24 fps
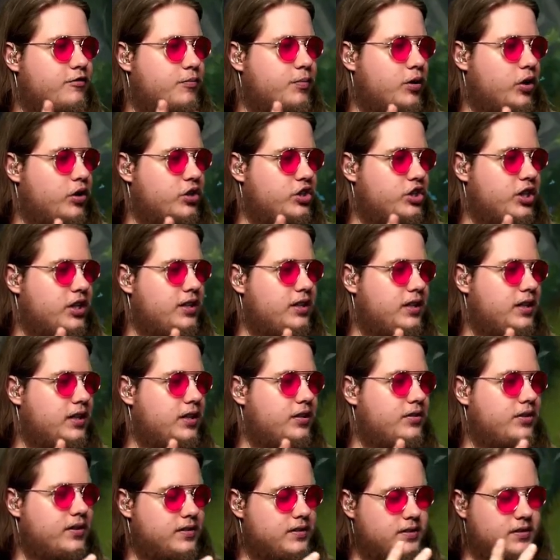push in here.
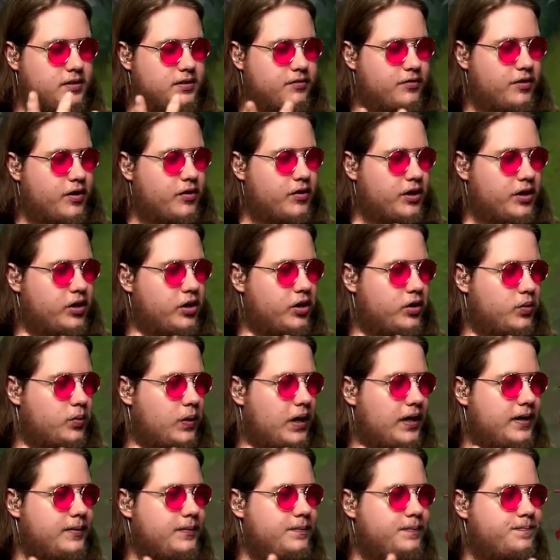This is a very good
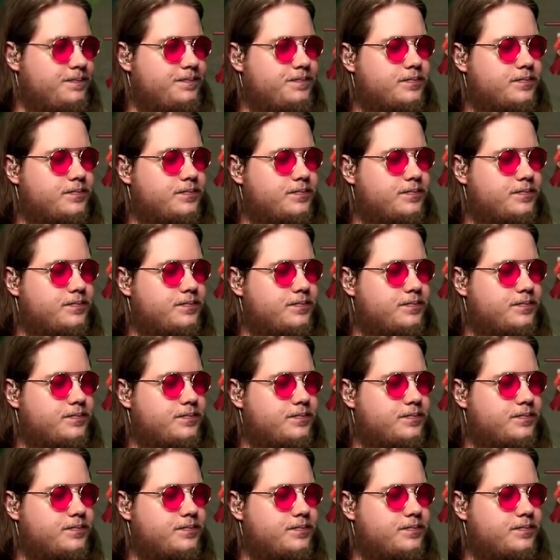one.